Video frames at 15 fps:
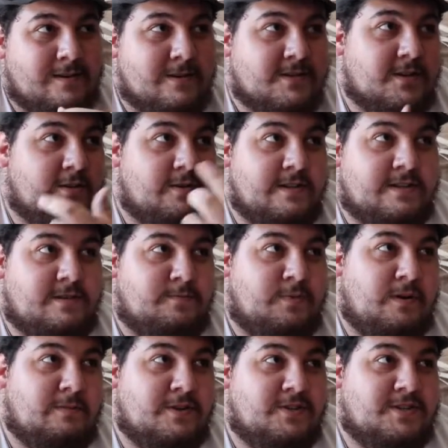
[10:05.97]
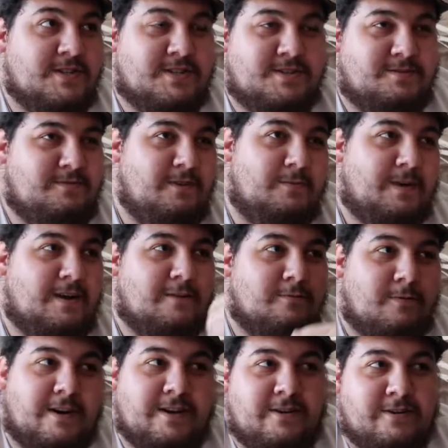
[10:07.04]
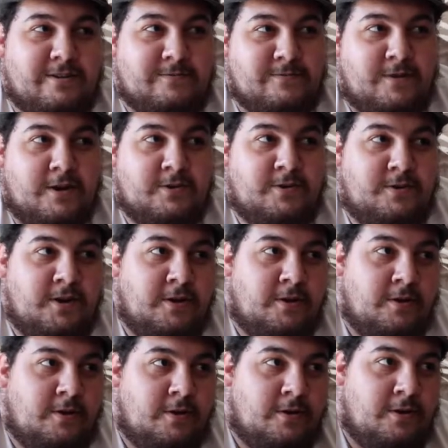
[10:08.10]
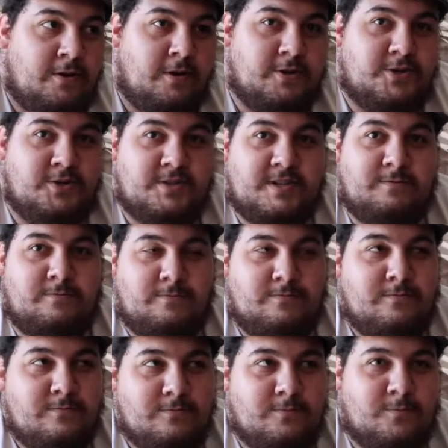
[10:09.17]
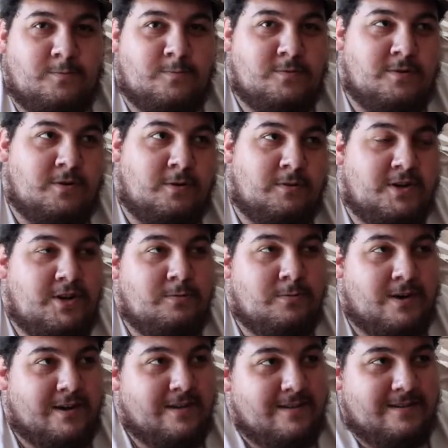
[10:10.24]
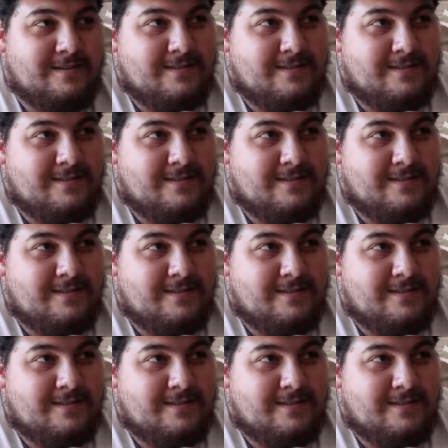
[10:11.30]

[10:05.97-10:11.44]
So it's pretty much just no matter what you're choosing the one you want,